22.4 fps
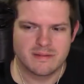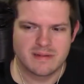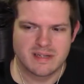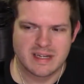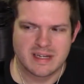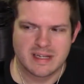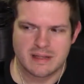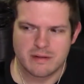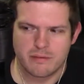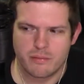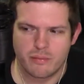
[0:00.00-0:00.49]

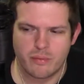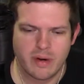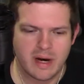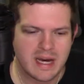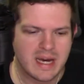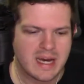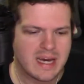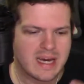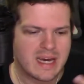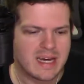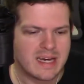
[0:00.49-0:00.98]
like the
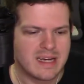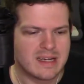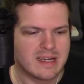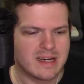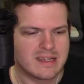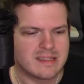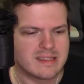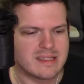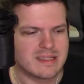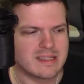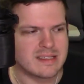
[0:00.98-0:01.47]
way he
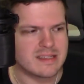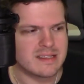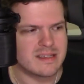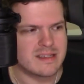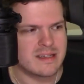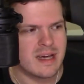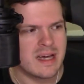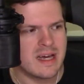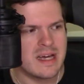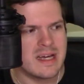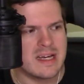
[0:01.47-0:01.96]
does it is just,
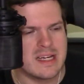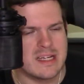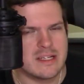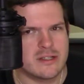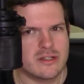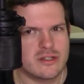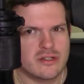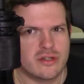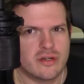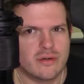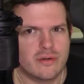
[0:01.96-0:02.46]
it's
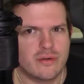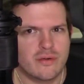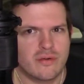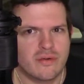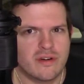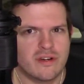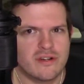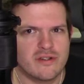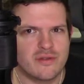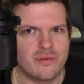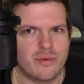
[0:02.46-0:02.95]
so
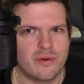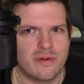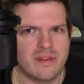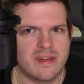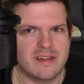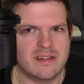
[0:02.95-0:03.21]
cringeworthy.